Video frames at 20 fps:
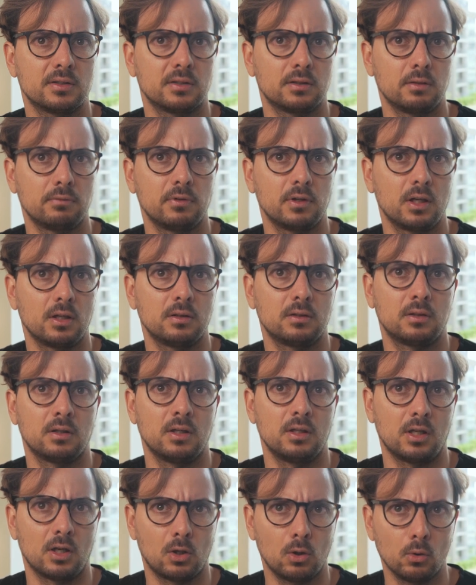
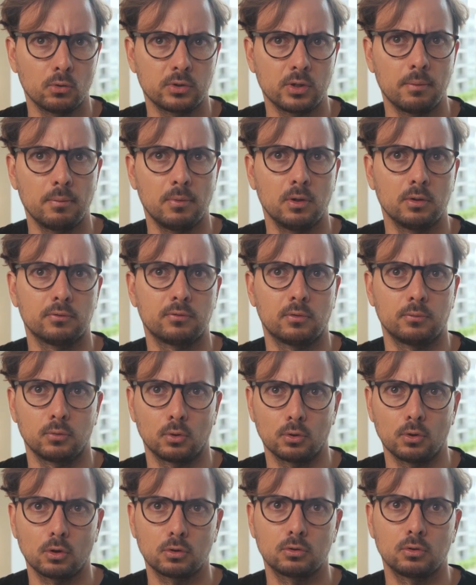certificate in a closed envelope from
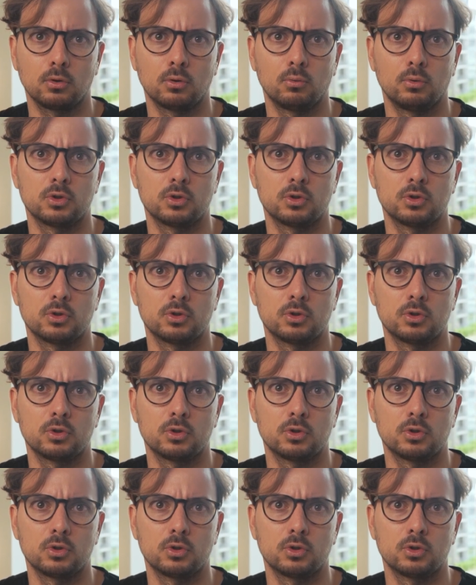your doctor,